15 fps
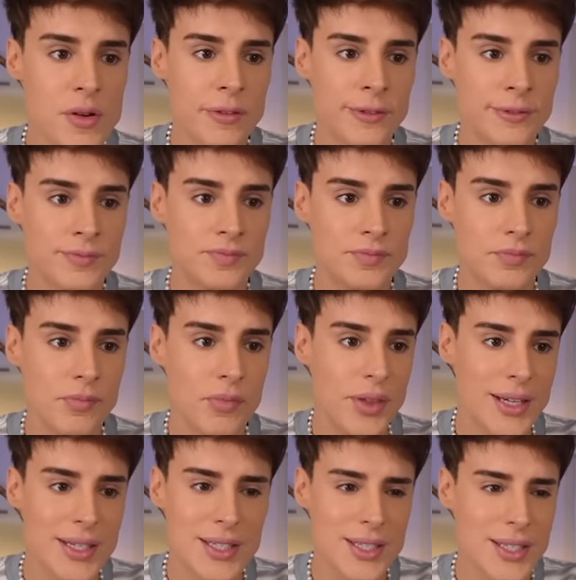of
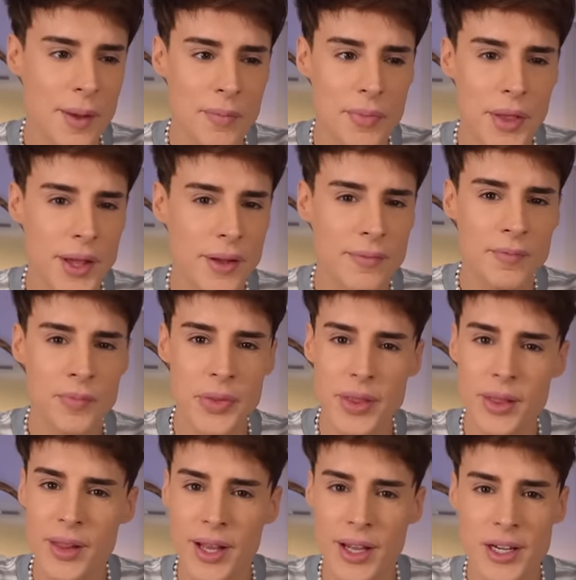something
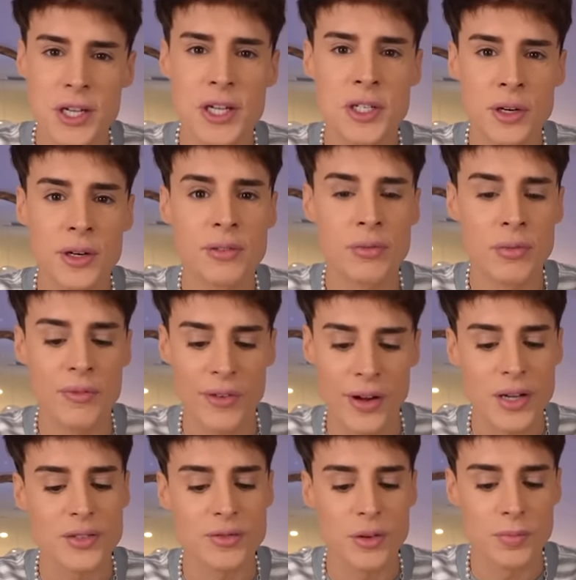like a dessert from a
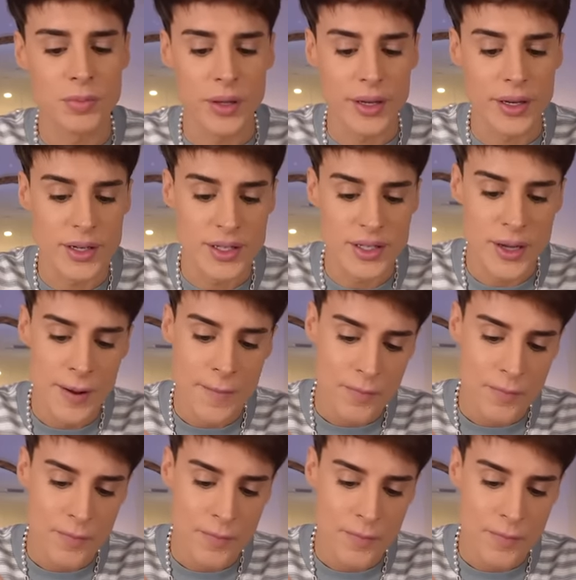fast food place.